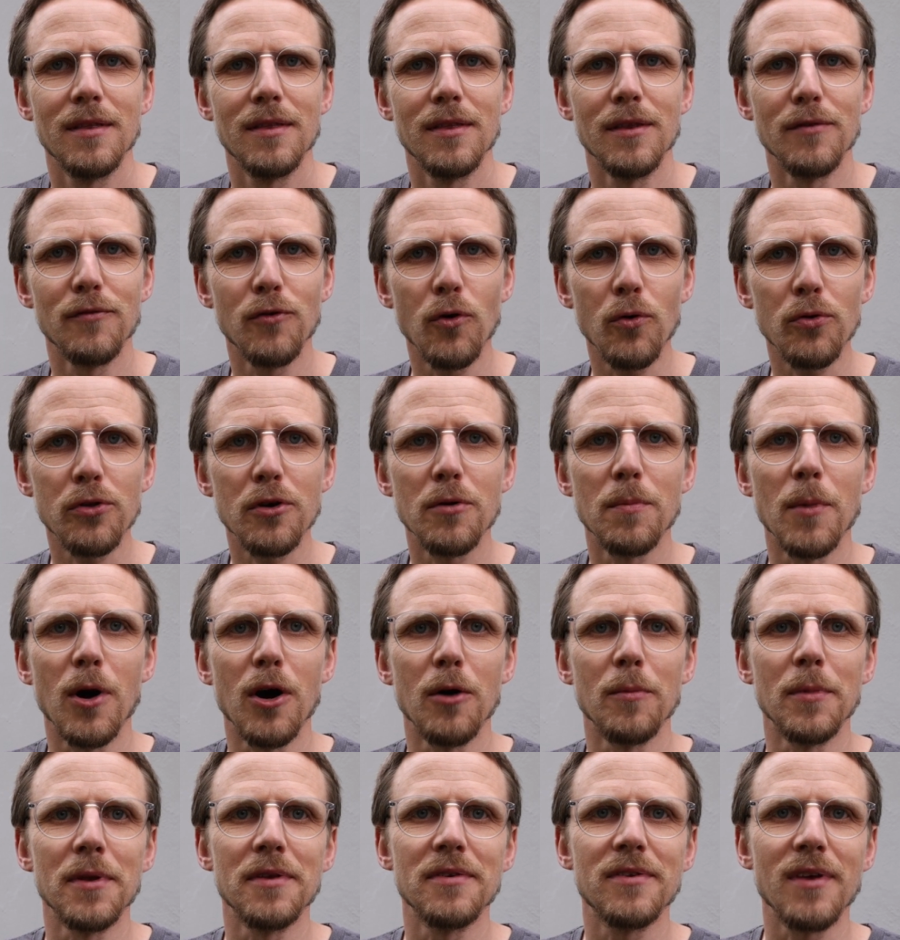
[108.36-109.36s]
The fourth
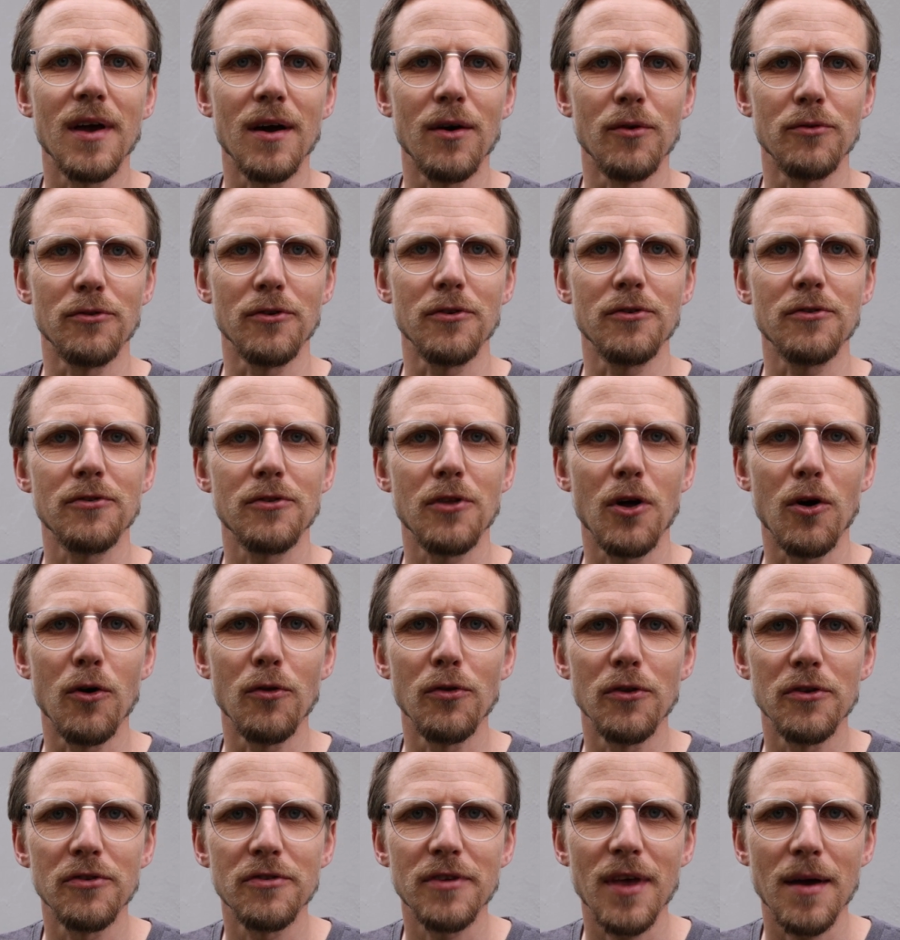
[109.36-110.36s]
commandment tells us that
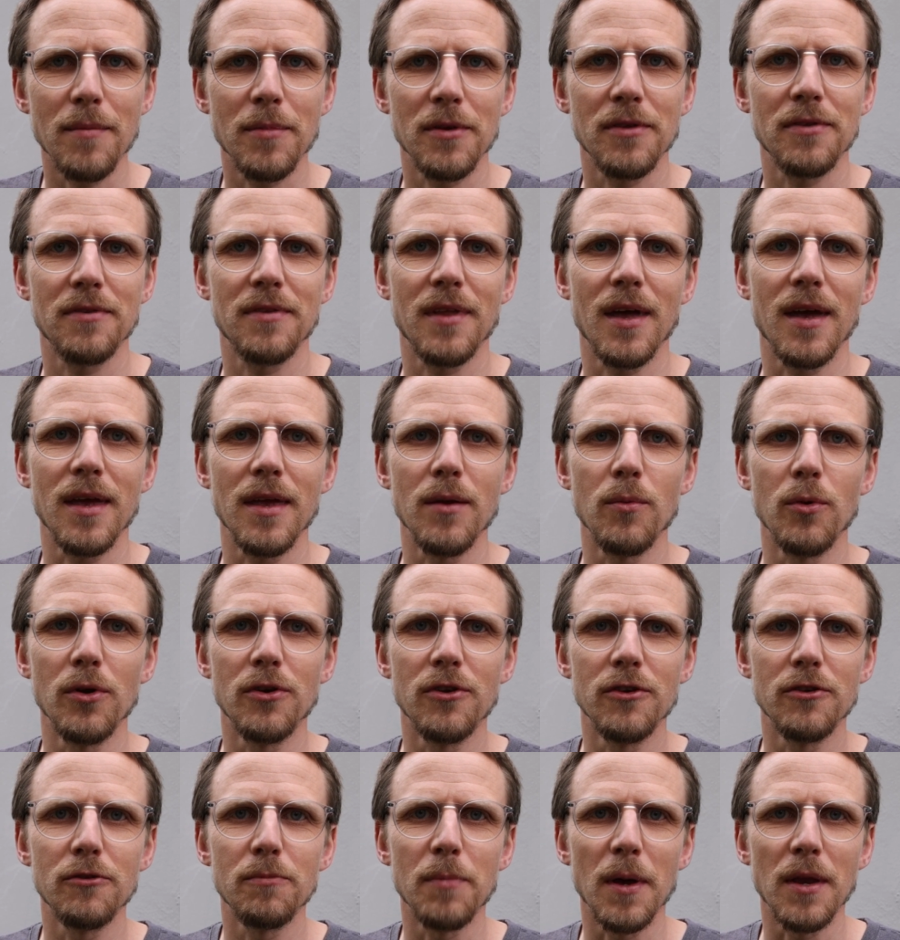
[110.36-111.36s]
on the Sabbath day we're
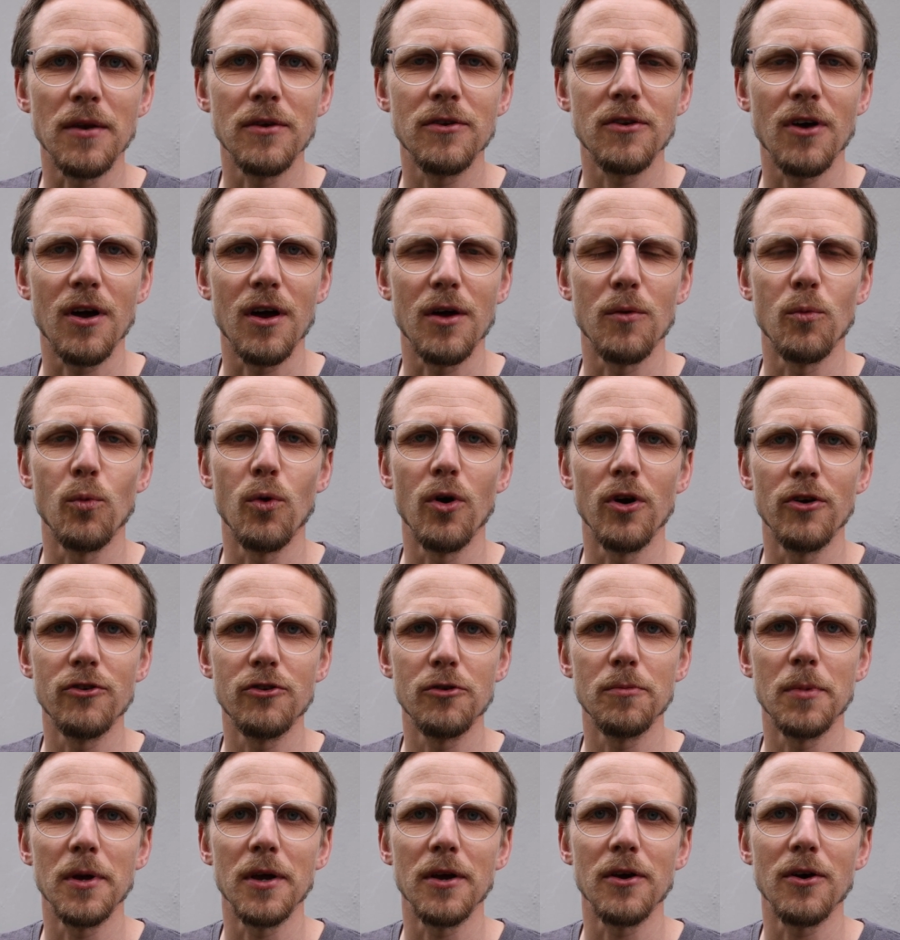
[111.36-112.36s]
to spend time
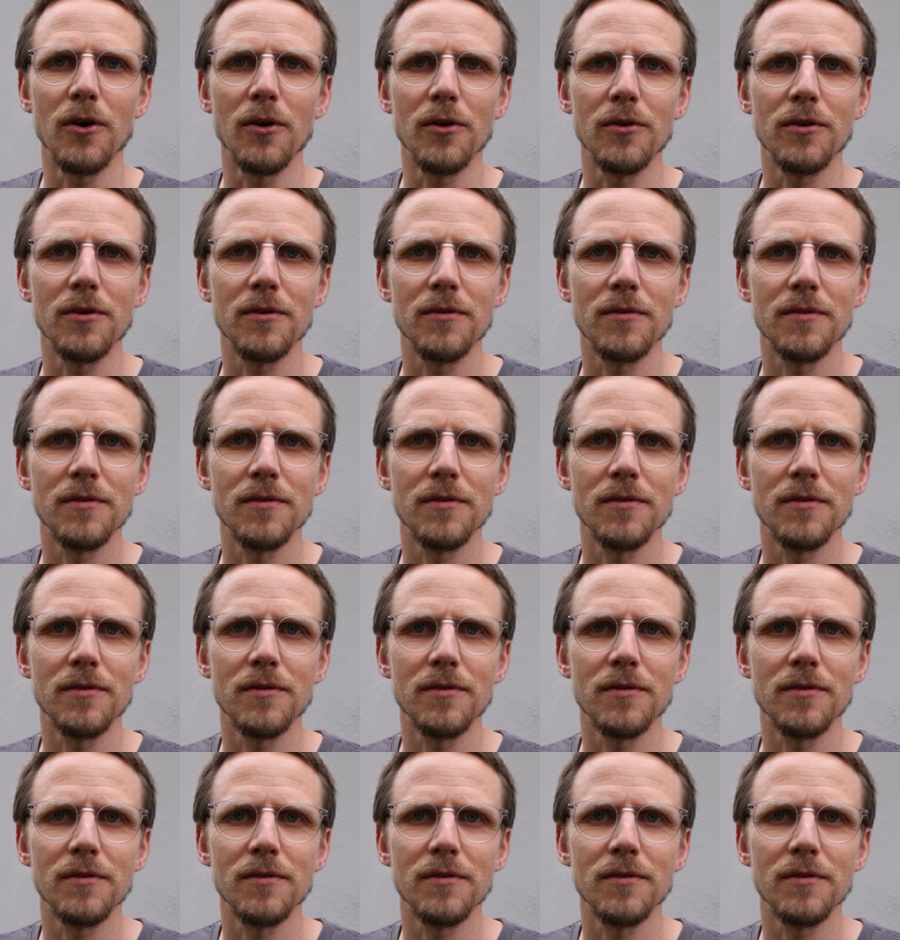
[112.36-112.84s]
worshipping God.